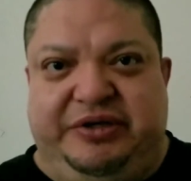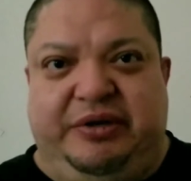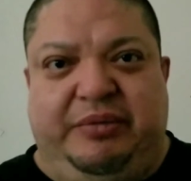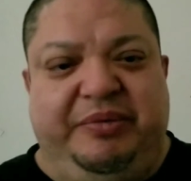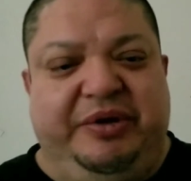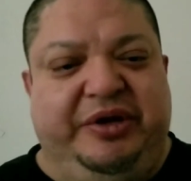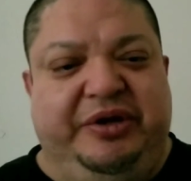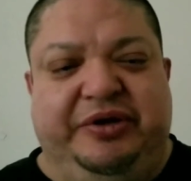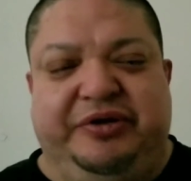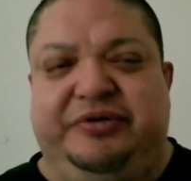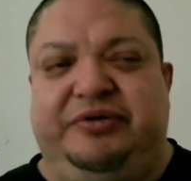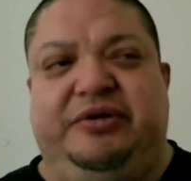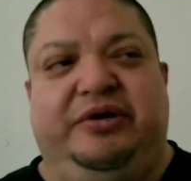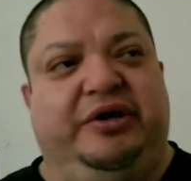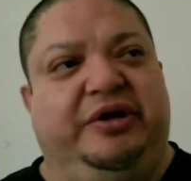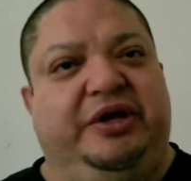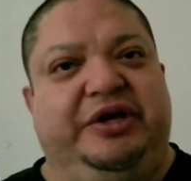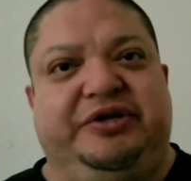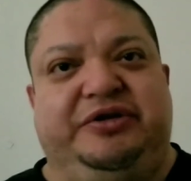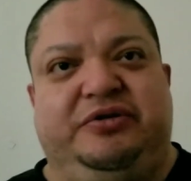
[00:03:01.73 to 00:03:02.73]
I mean, the
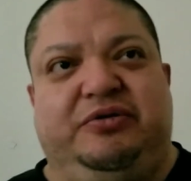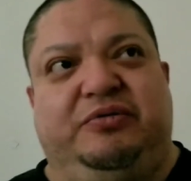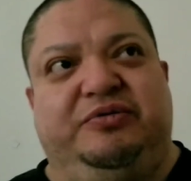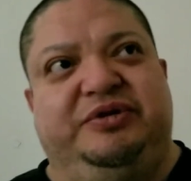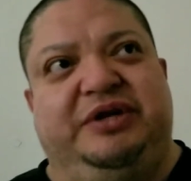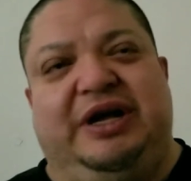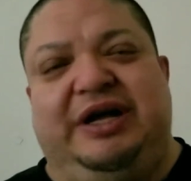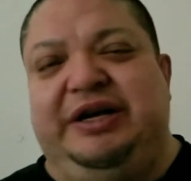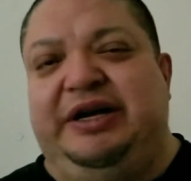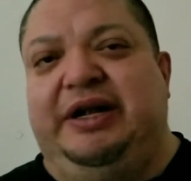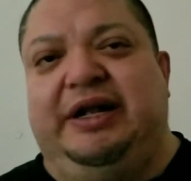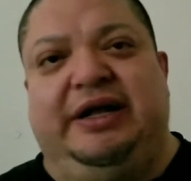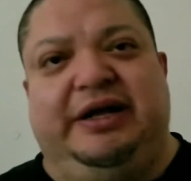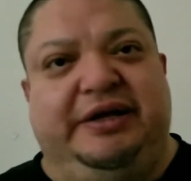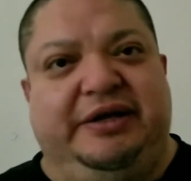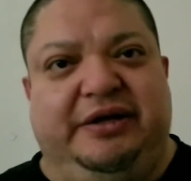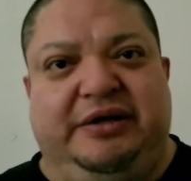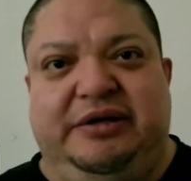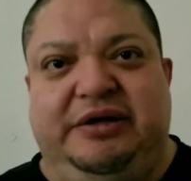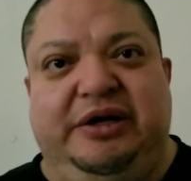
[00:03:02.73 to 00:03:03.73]
list goes on and
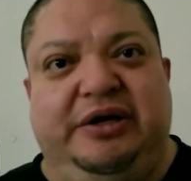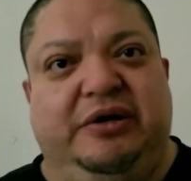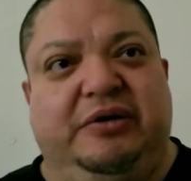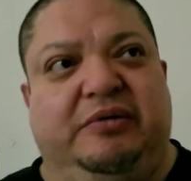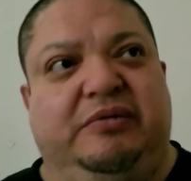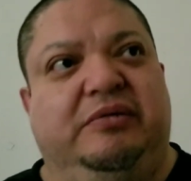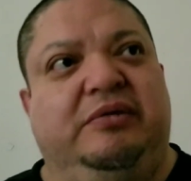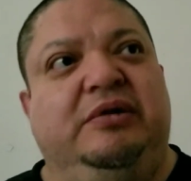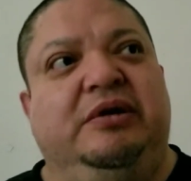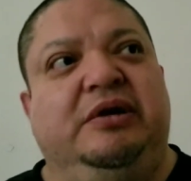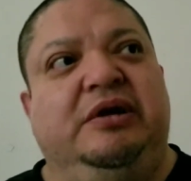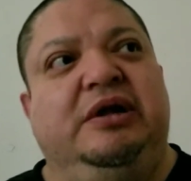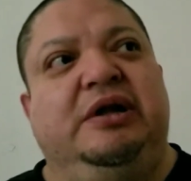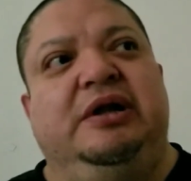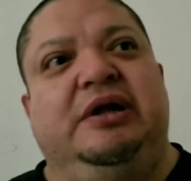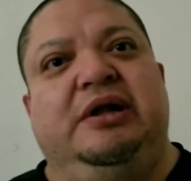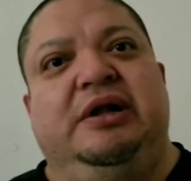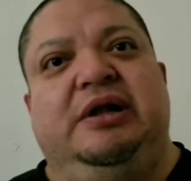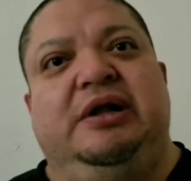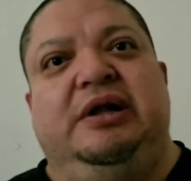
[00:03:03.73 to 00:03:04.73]
on. You know.
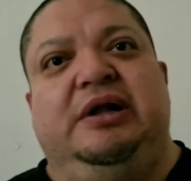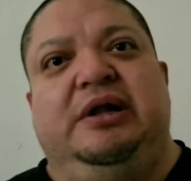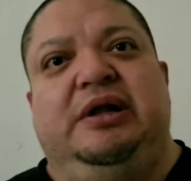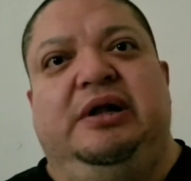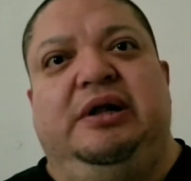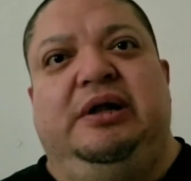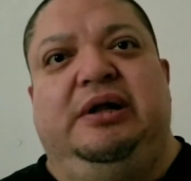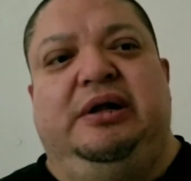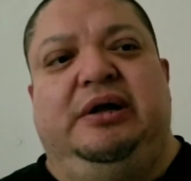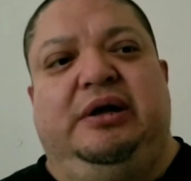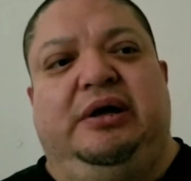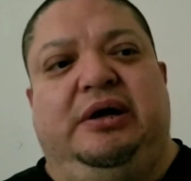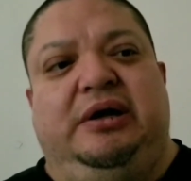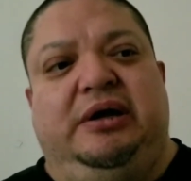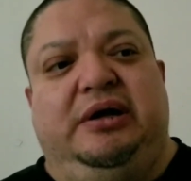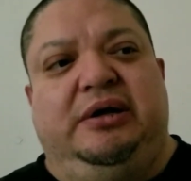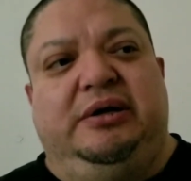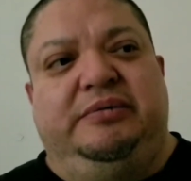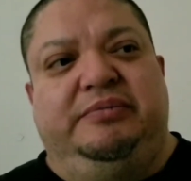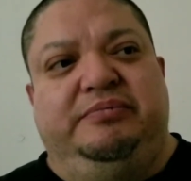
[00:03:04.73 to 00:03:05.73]

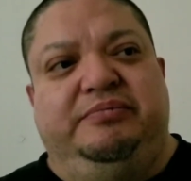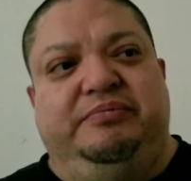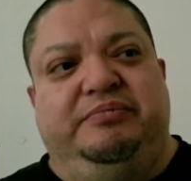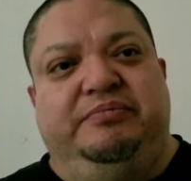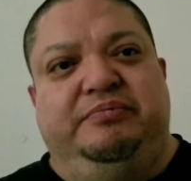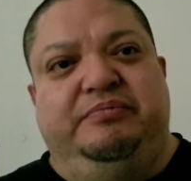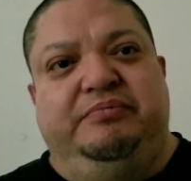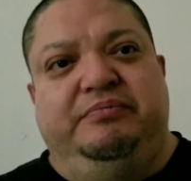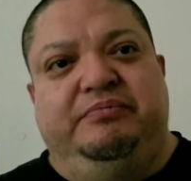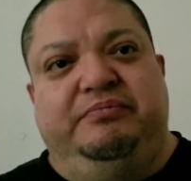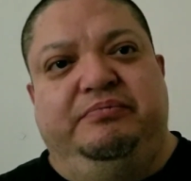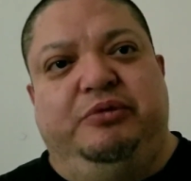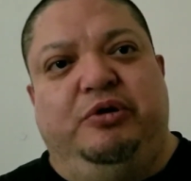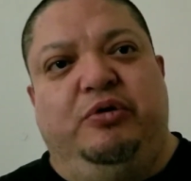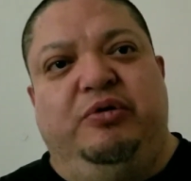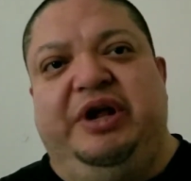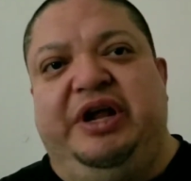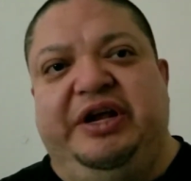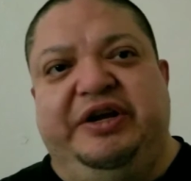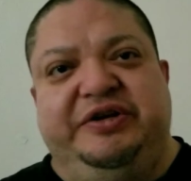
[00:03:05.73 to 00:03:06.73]
Uh,
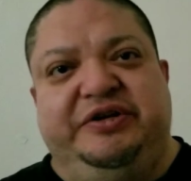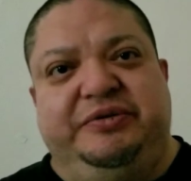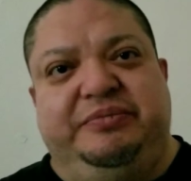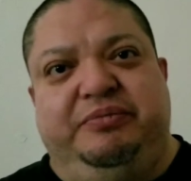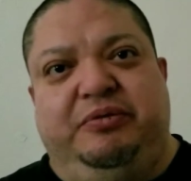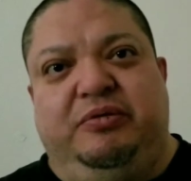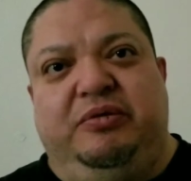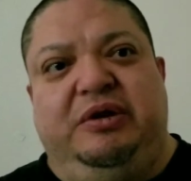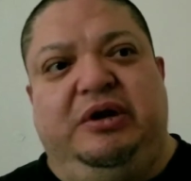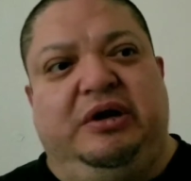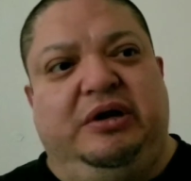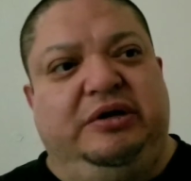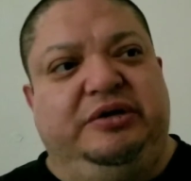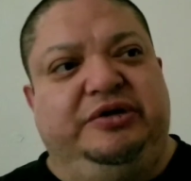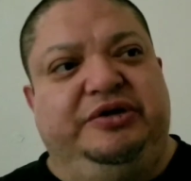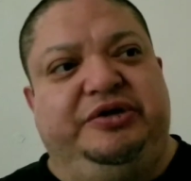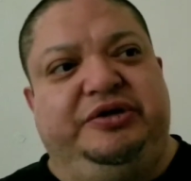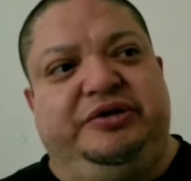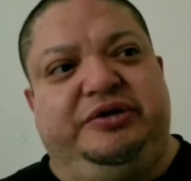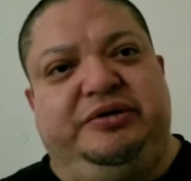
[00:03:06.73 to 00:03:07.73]
bogies,
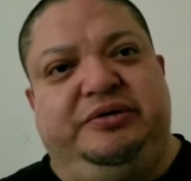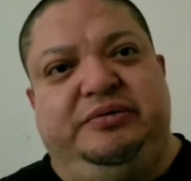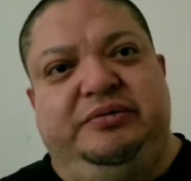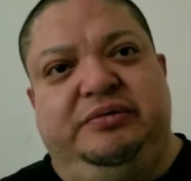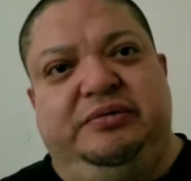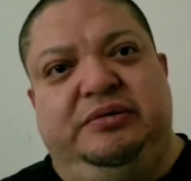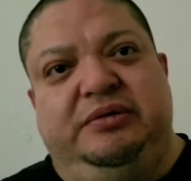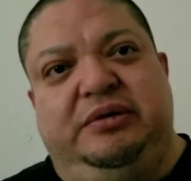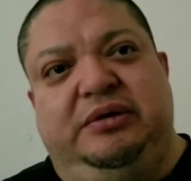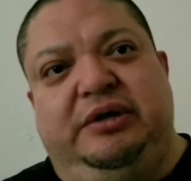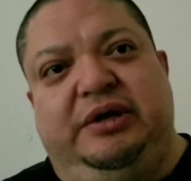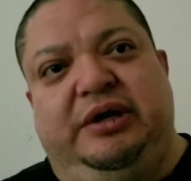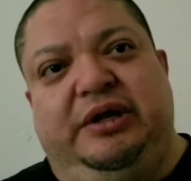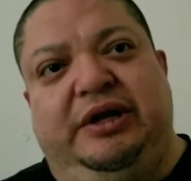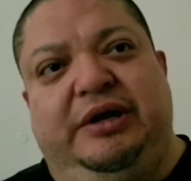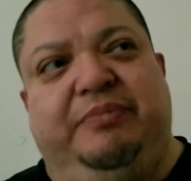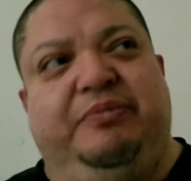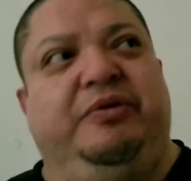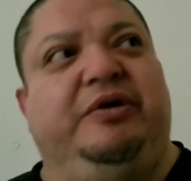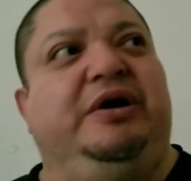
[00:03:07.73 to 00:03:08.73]
bogarts,
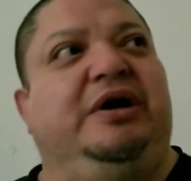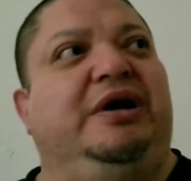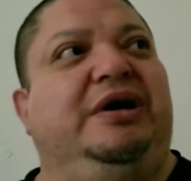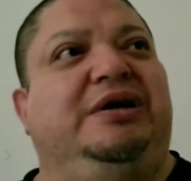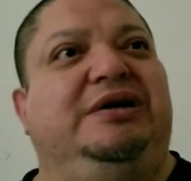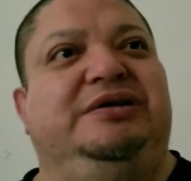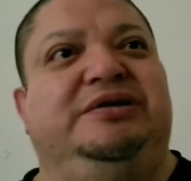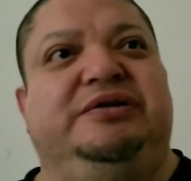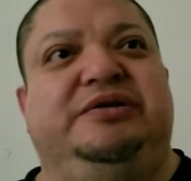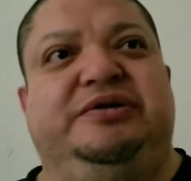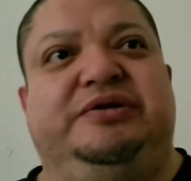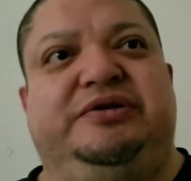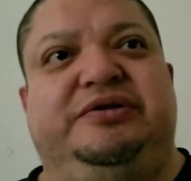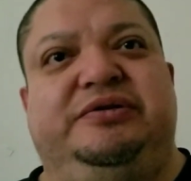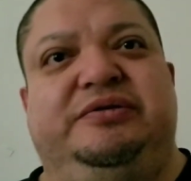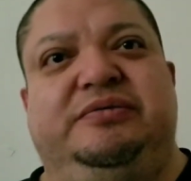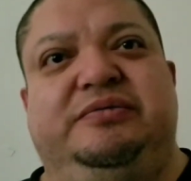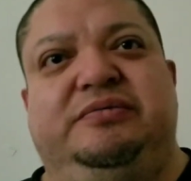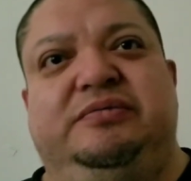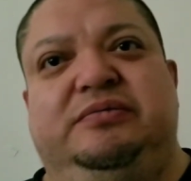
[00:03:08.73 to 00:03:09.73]
leprechauns,
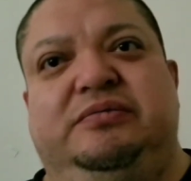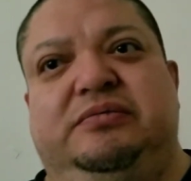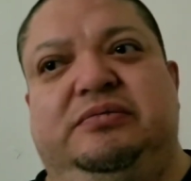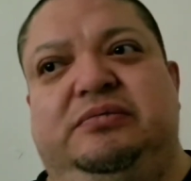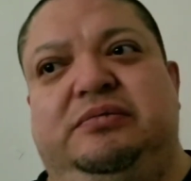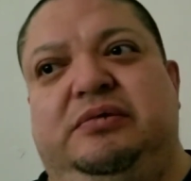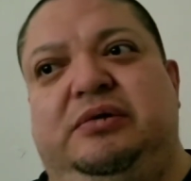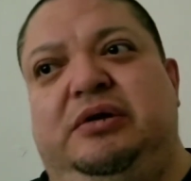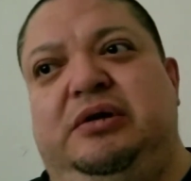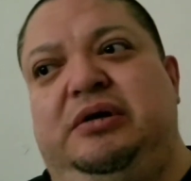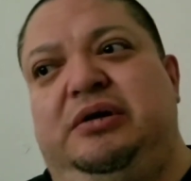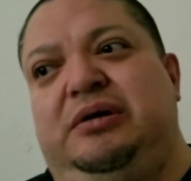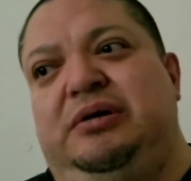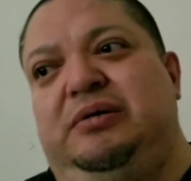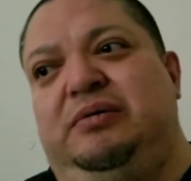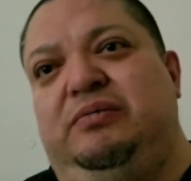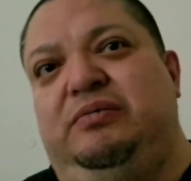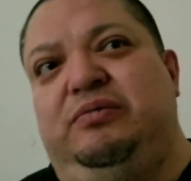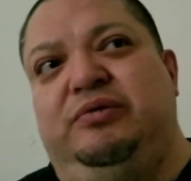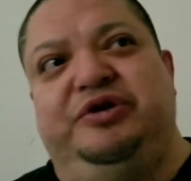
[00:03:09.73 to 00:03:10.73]
uh,
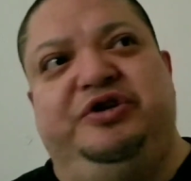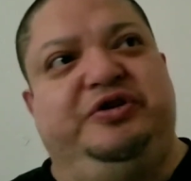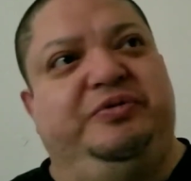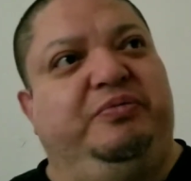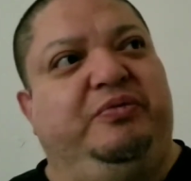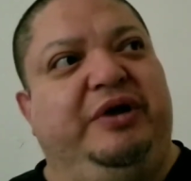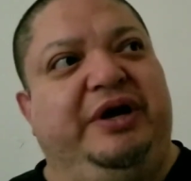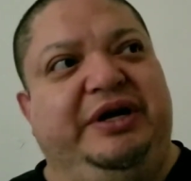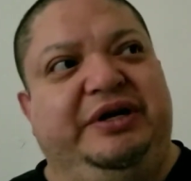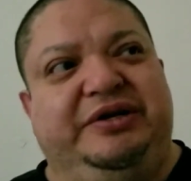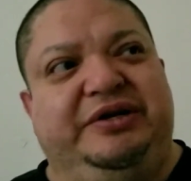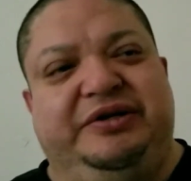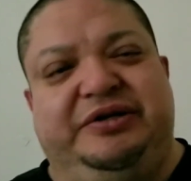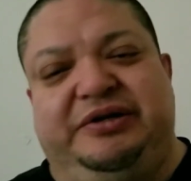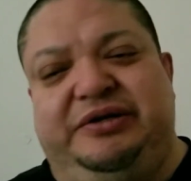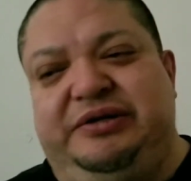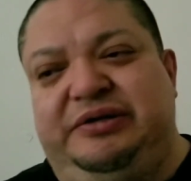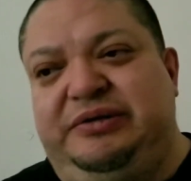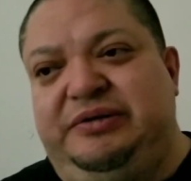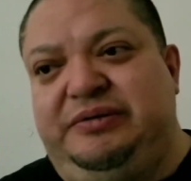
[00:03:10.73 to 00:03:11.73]
wood
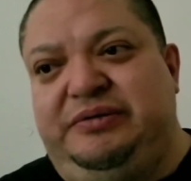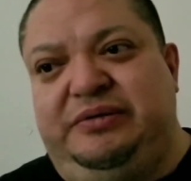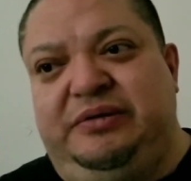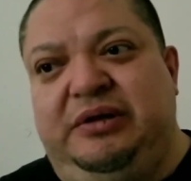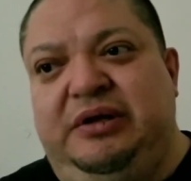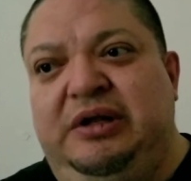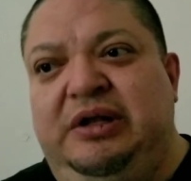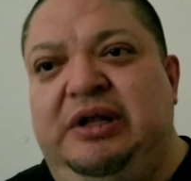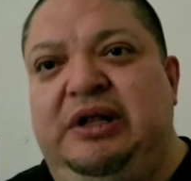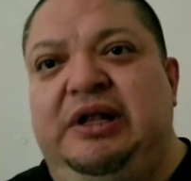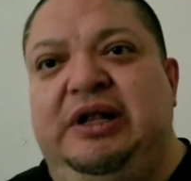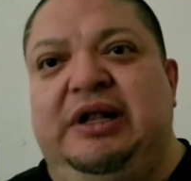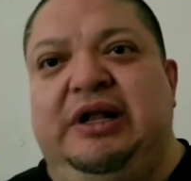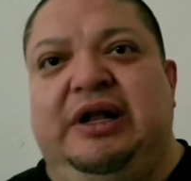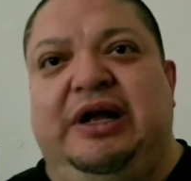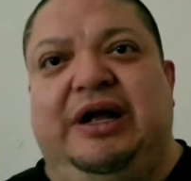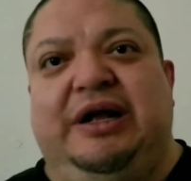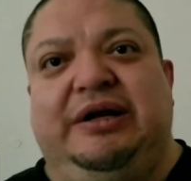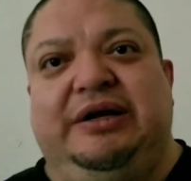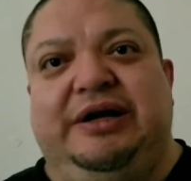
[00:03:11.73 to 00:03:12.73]
sprites,
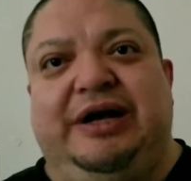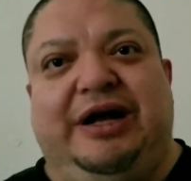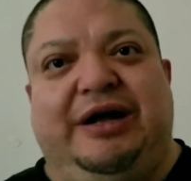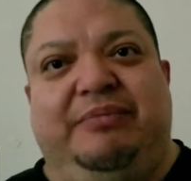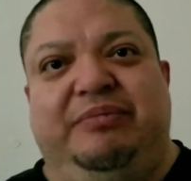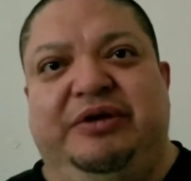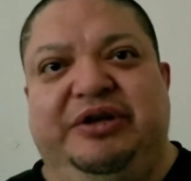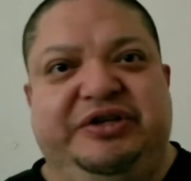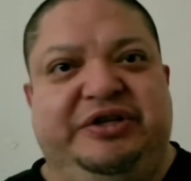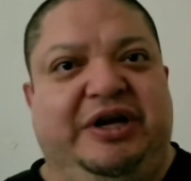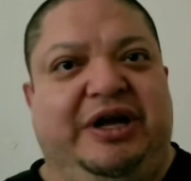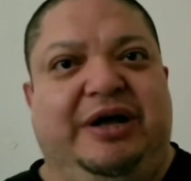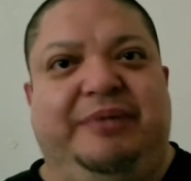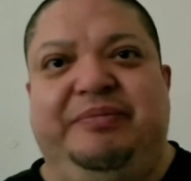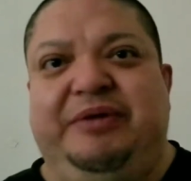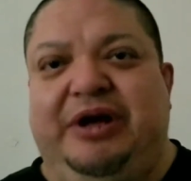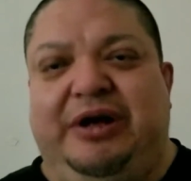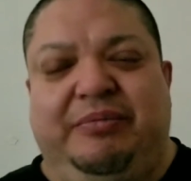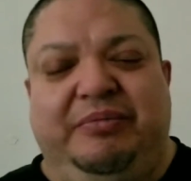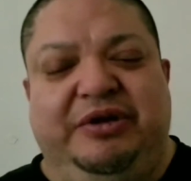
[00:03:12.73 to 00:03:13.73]
goblins,
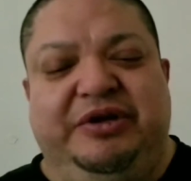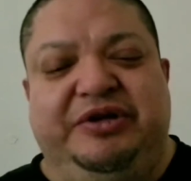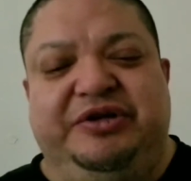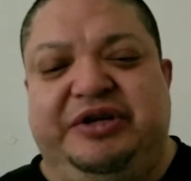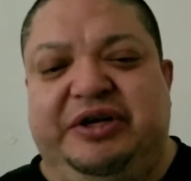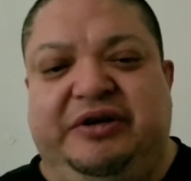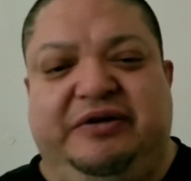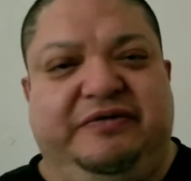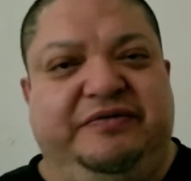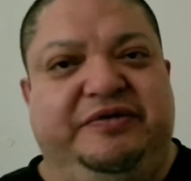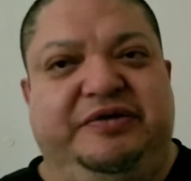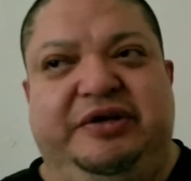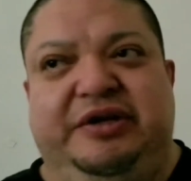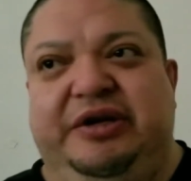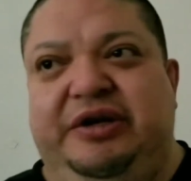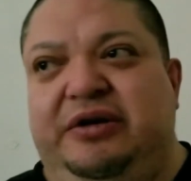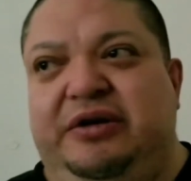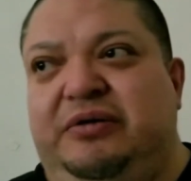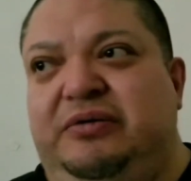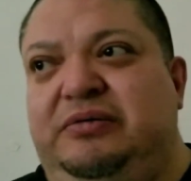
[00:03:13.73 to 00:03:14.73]
hobgoblins, elves, you
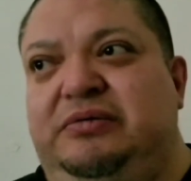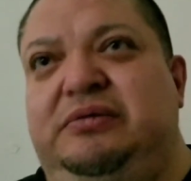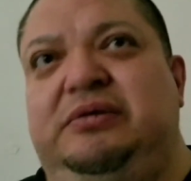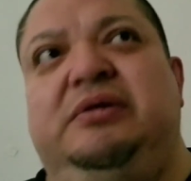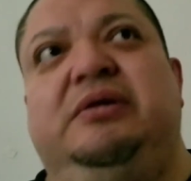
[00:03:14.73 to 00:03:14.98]
know,